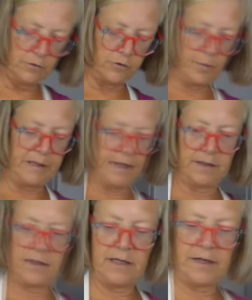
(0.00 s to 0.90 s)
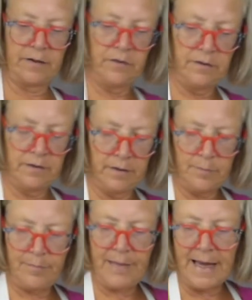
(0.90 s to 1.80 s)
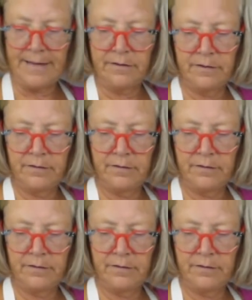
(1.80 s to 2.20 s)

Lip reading: drop it into your pan.